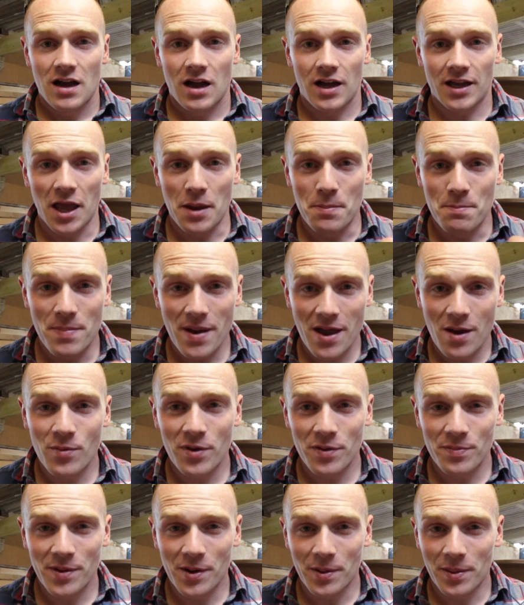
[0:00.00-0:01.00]
Okay, bear
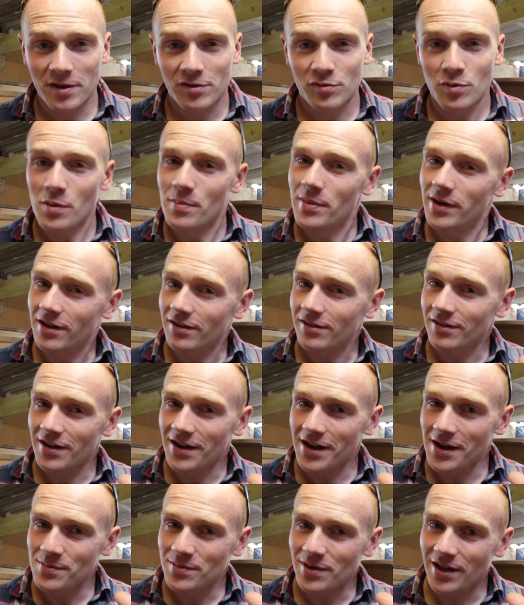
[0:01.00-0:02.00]
with me on this one because
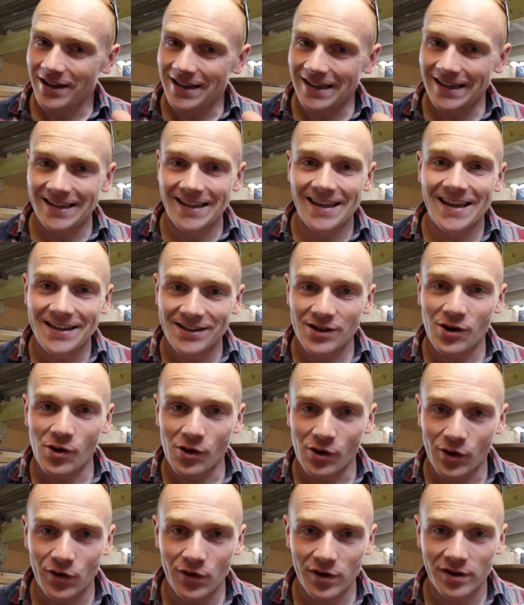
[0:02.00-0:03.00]
I am like a kid
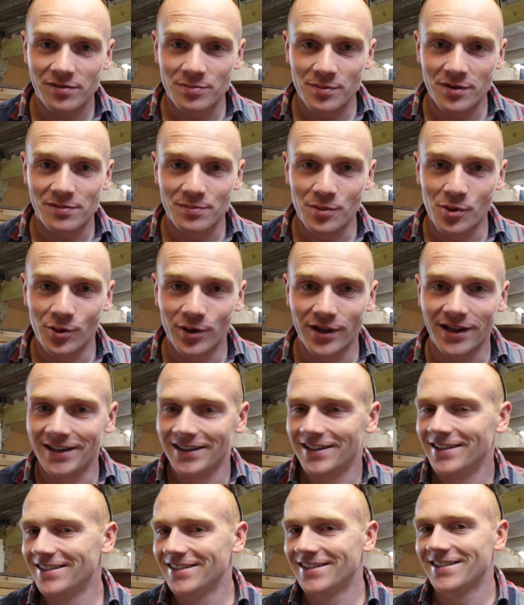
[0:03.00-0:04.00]
on Christmas morning.